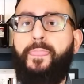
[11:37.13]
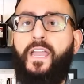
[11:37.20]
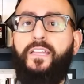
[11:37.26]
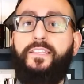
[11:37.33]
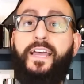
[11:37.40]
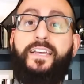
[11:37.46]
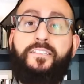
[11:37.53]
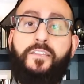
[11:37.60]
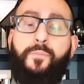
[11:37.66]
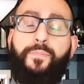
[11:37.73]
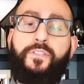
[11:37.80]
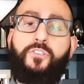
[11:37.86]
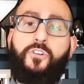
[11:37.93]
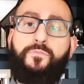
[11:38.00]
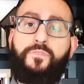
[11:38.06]
And last
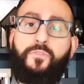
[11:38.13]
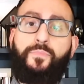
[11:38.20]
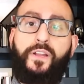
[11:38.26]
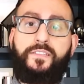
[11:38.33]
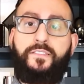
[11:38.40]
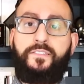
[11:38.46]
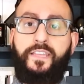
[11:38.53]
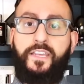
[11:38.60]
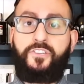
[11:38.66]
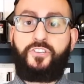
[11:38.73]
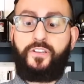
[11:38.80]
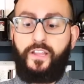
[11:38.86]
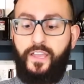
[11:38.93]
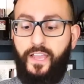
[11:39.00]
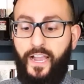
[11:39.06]
up, in terms of
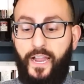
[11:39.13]
presentation,